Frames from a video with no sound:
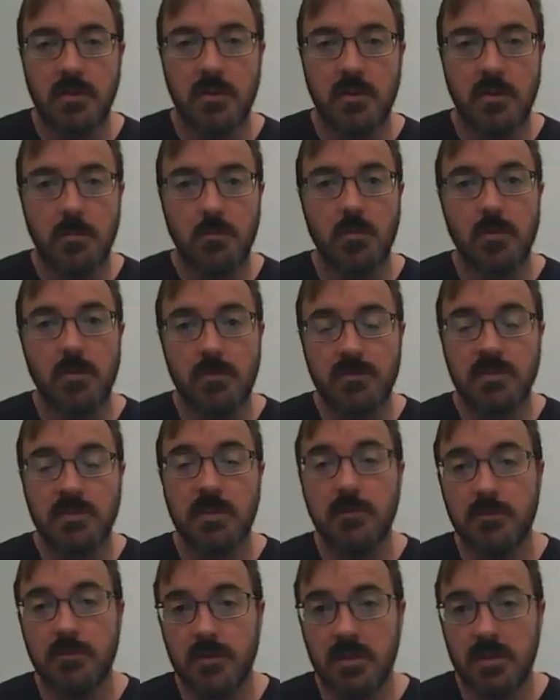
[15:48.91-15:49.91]
the number of
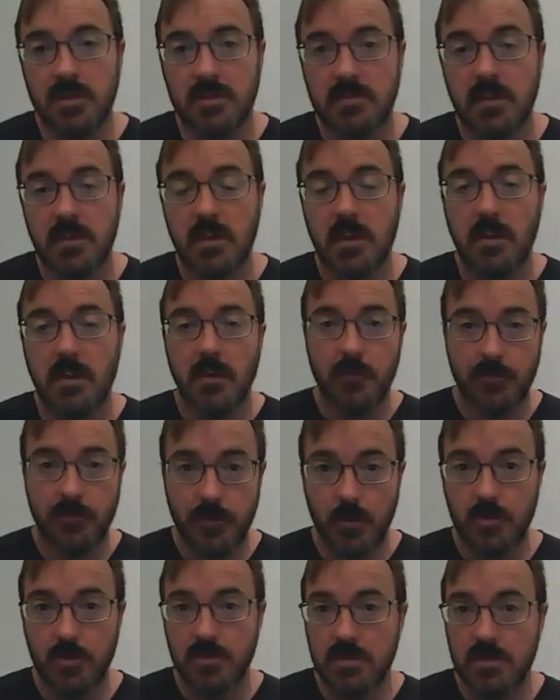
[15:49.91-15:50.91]
sig figs
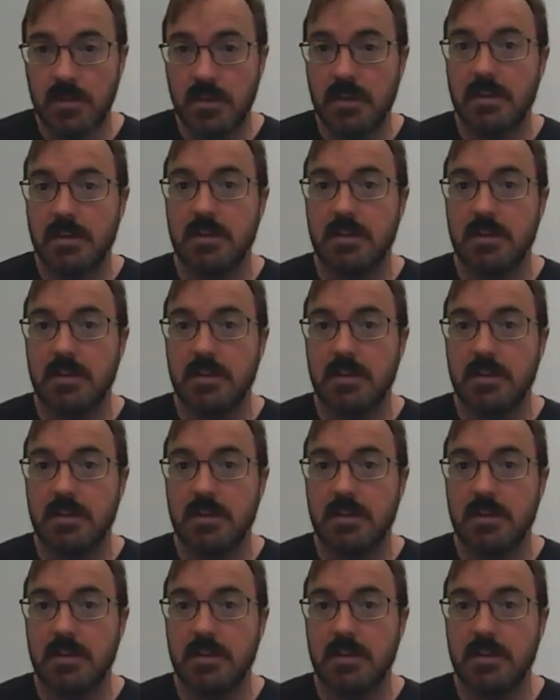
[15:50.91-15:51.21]
first.